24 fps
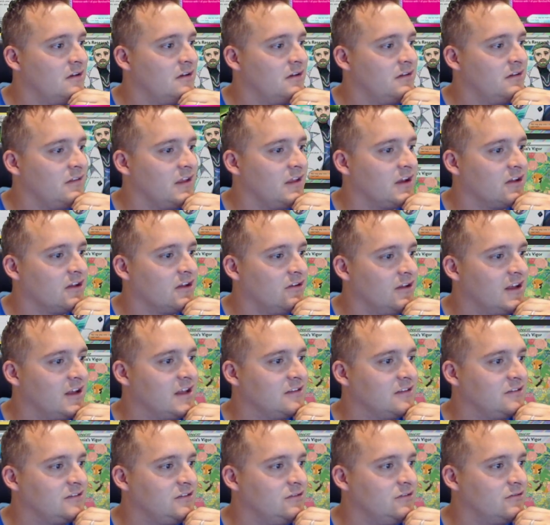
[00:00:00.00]
They can only
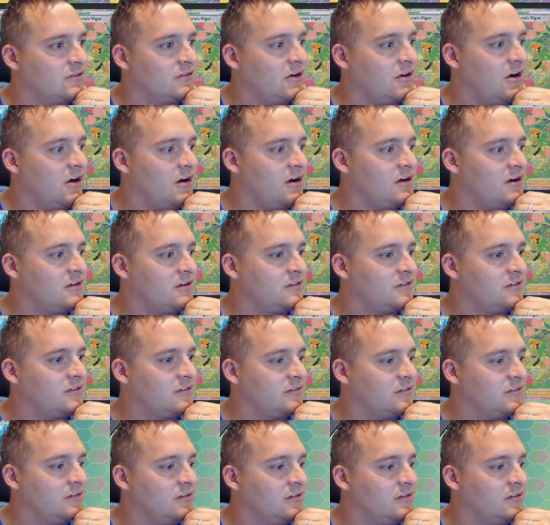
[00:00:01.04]
get 2 cards.